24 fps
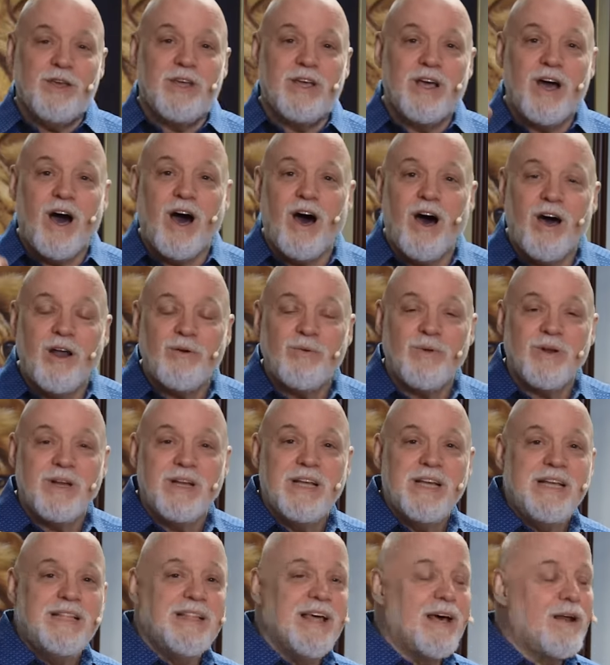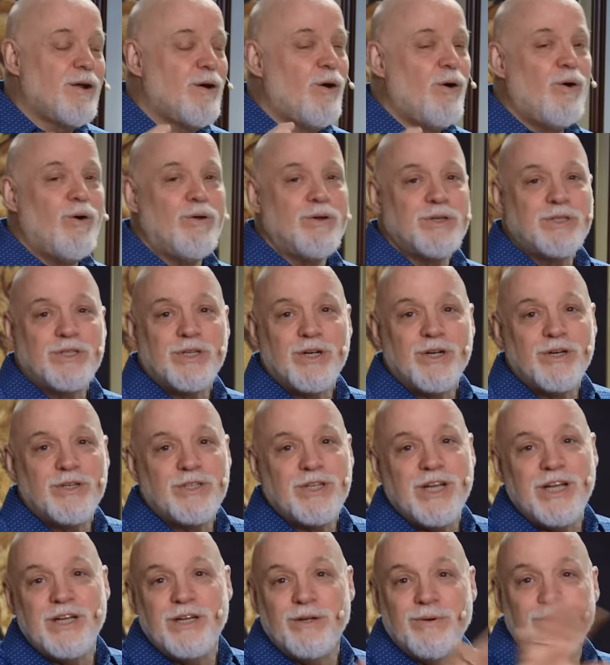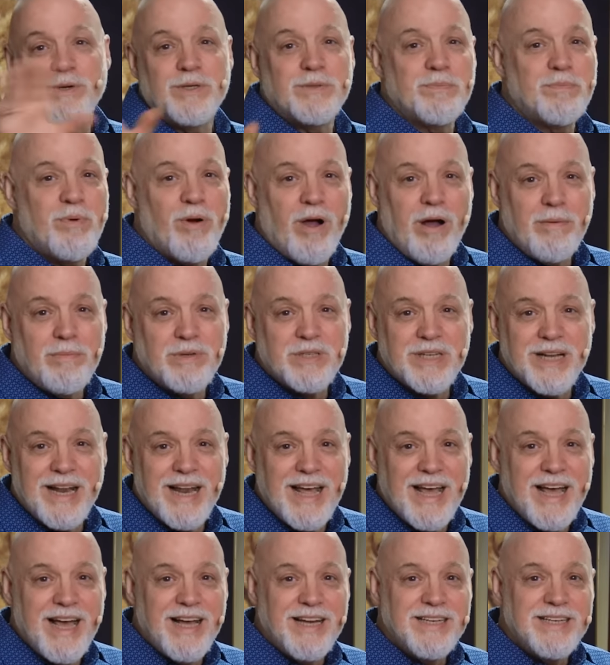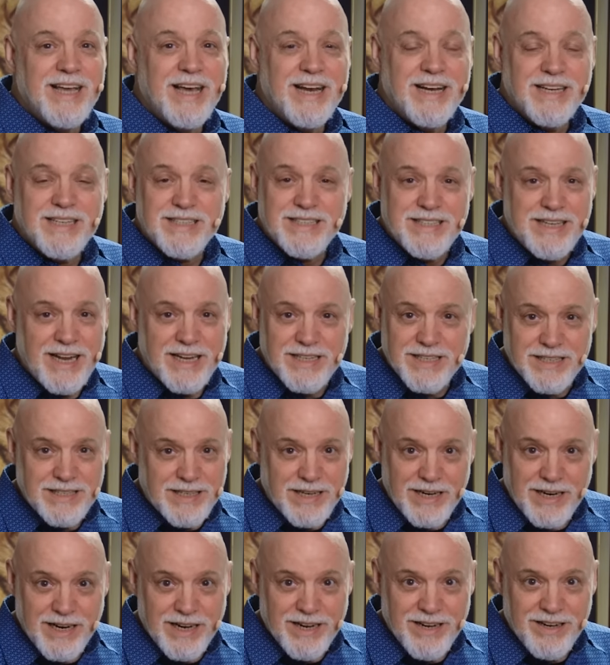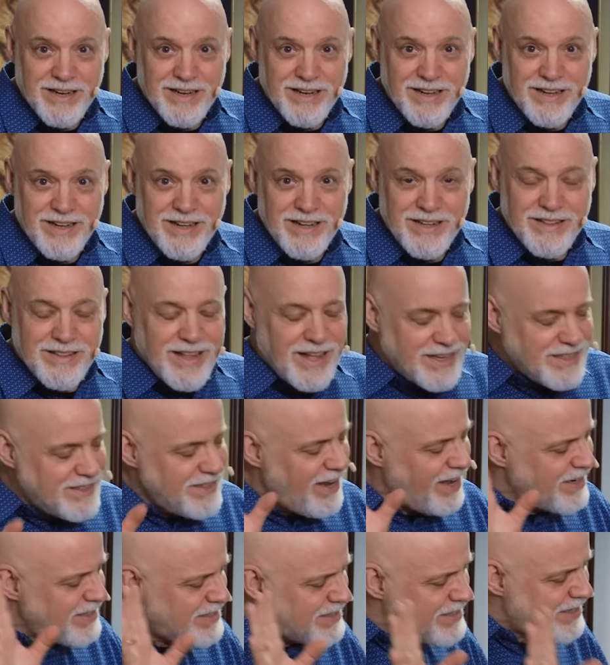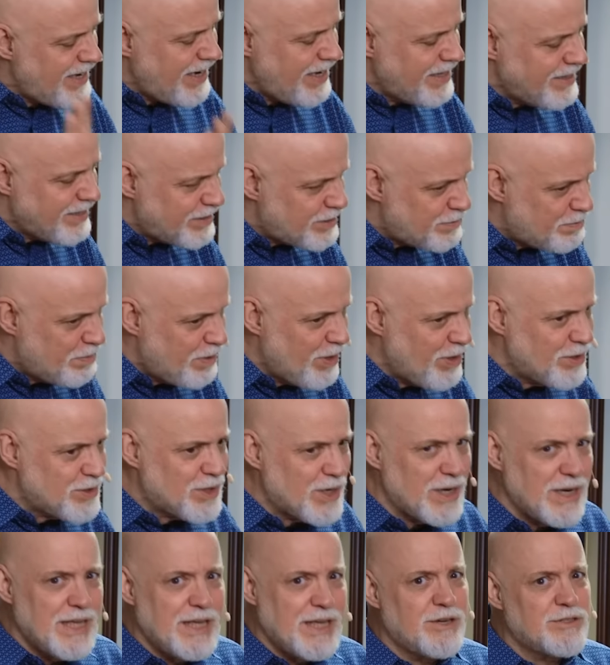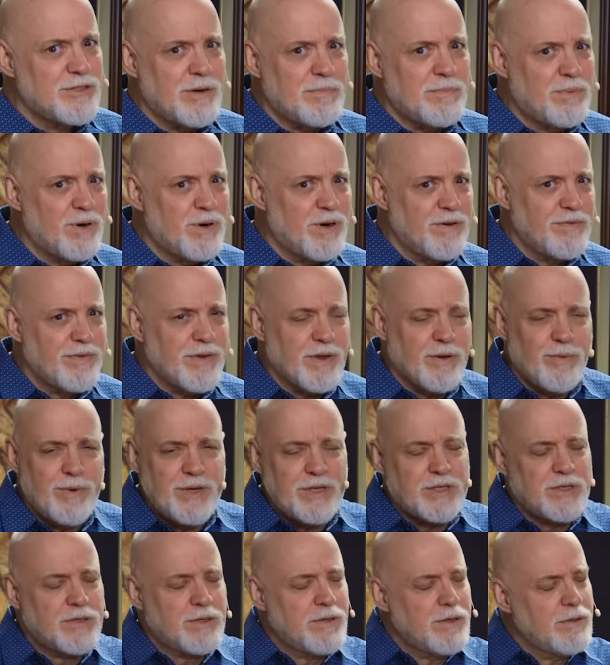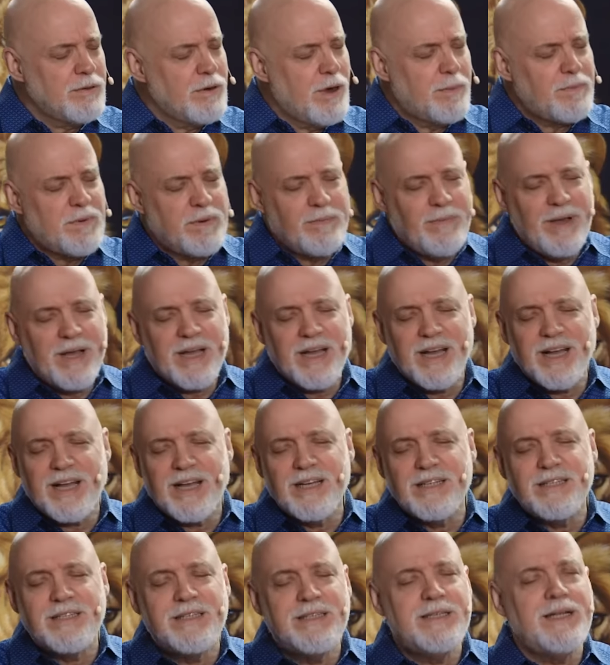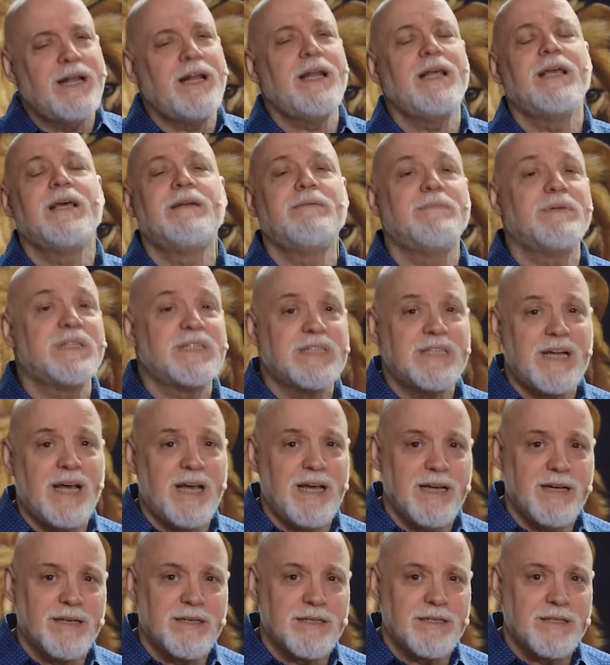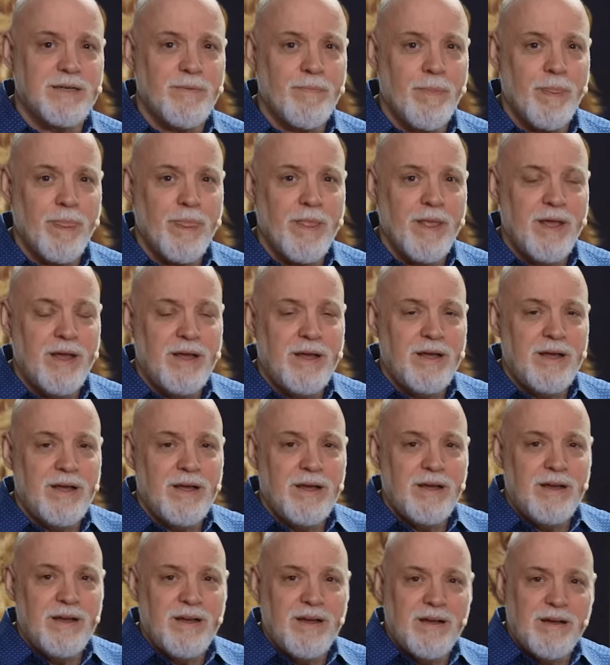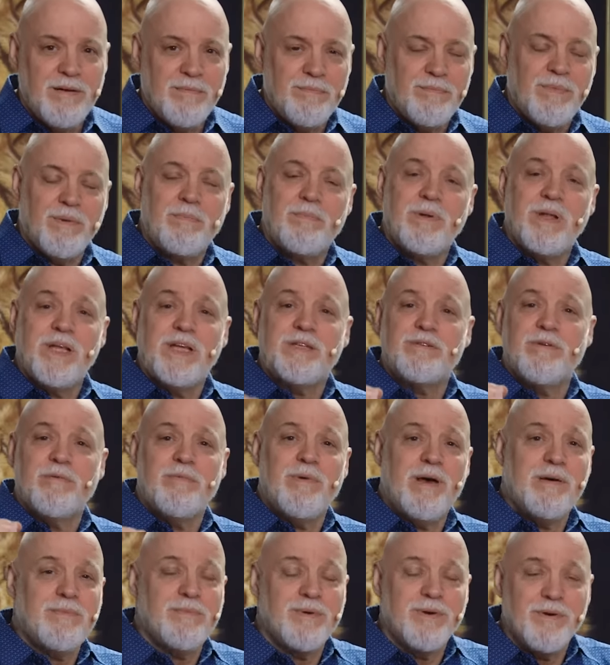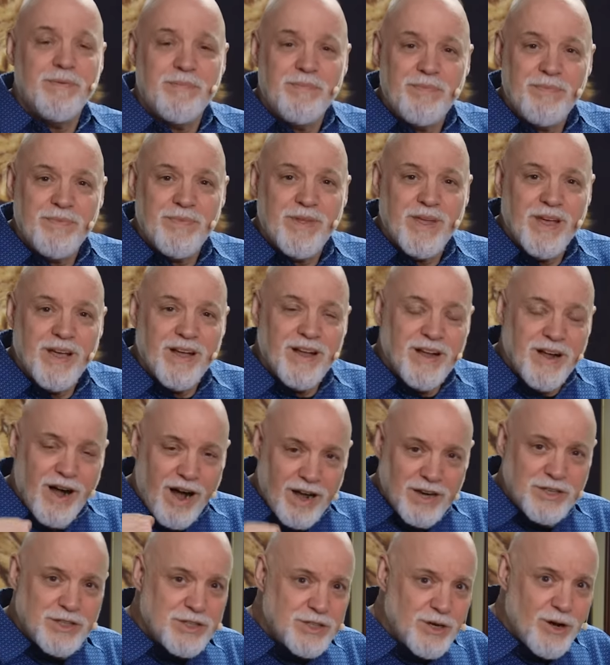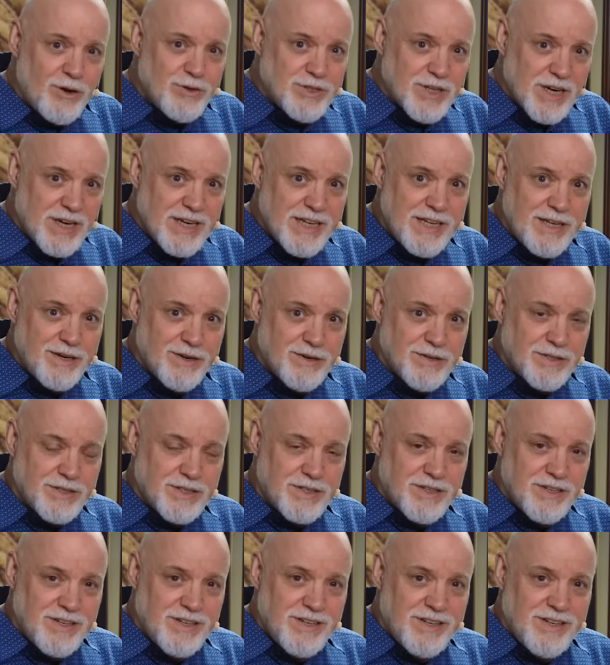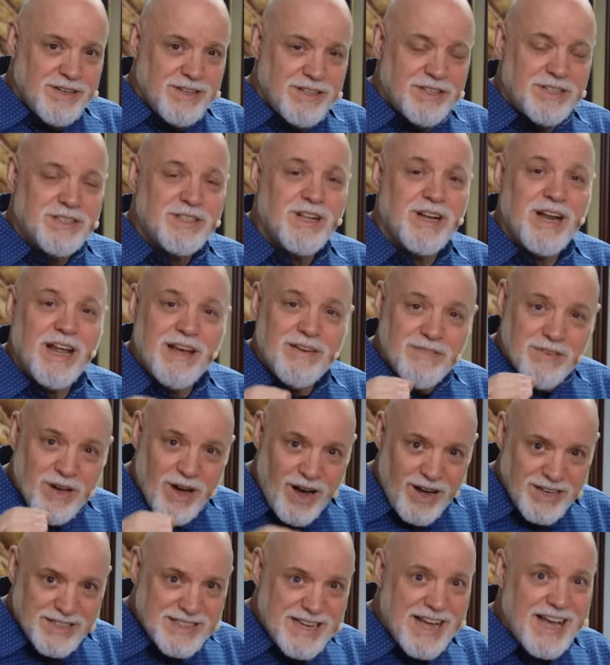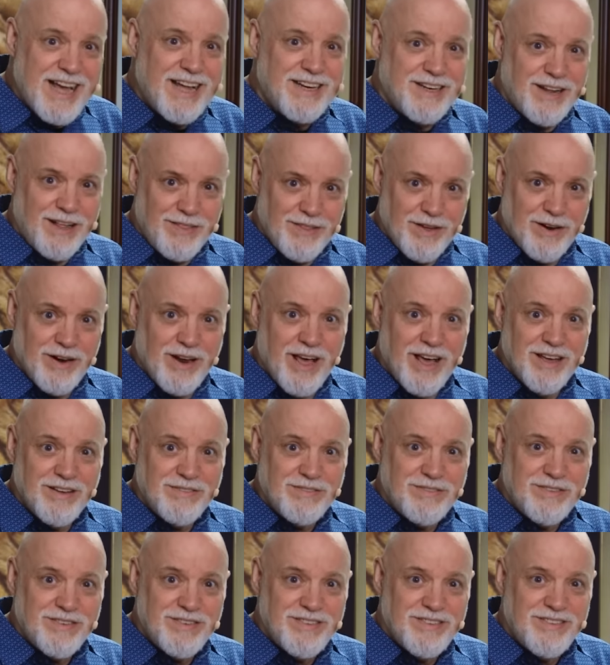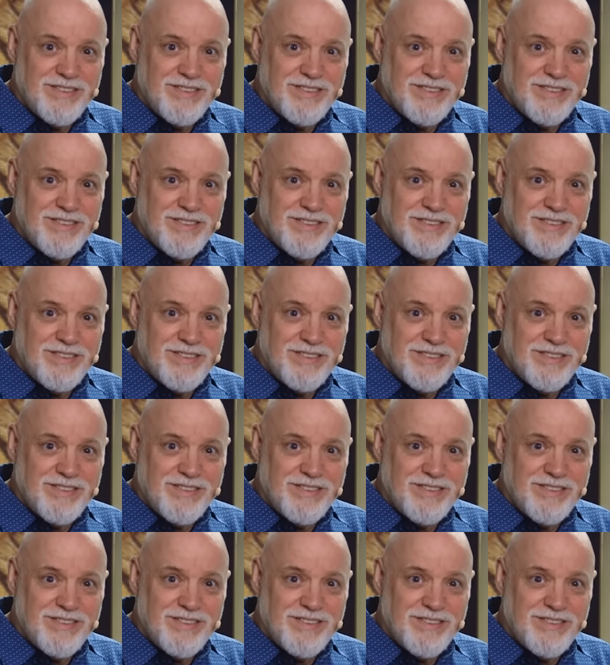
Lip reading: God will lead that whole church into its promised land and its destiny. That's not saying that spiritual leaders are perfect. We screw up and make a gazillion mistakes. But please remember, God's chosen leaders still have God's hand on their life.